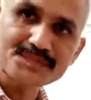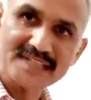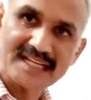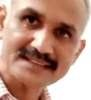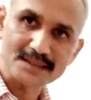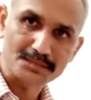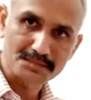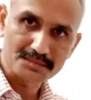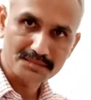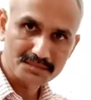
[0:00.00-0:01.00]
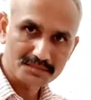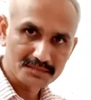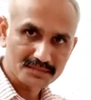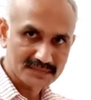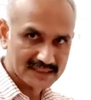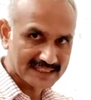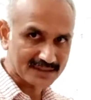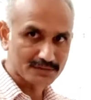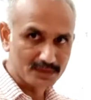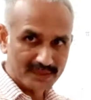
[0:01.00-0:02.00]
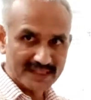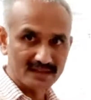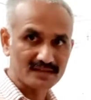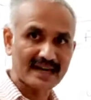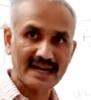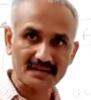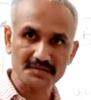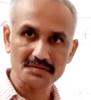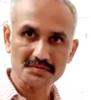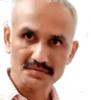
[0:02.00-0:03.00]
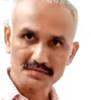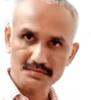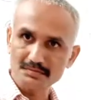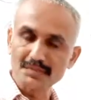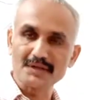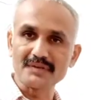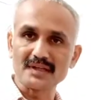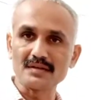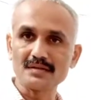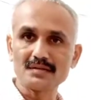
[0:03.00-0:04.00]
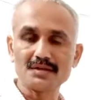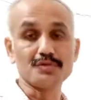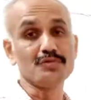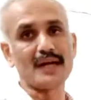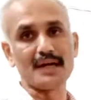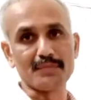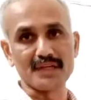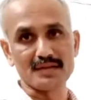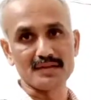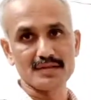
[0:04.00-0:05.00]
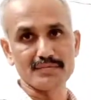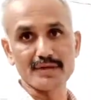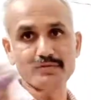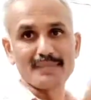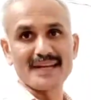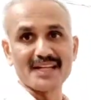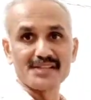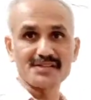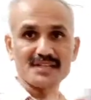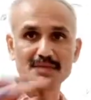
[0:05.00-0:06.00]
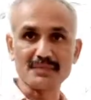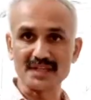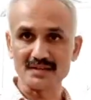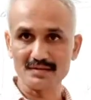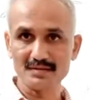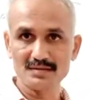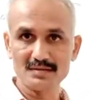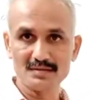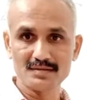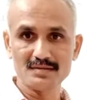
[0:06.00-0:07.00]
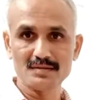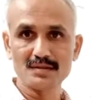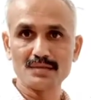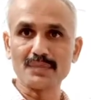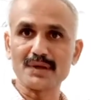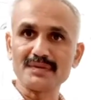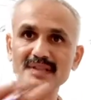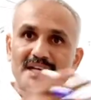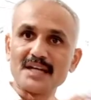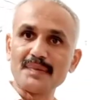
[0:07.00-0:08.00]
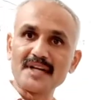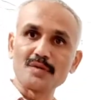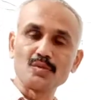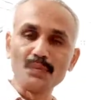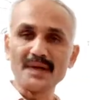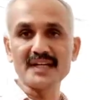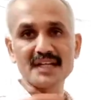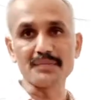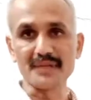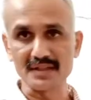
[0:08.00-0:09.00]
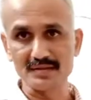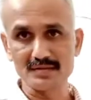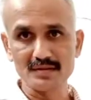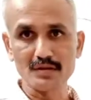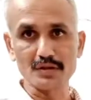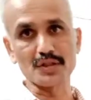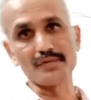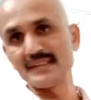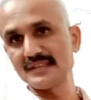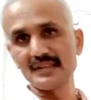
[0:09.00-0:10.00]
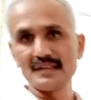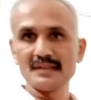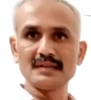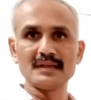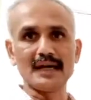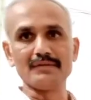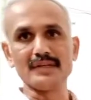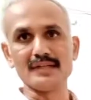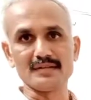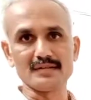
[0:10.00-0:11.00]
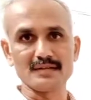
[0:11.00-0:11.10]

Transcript: chasm, the death will bring a crack between you and me, between my nation and me, between the independent movement and me. Otherwise, I will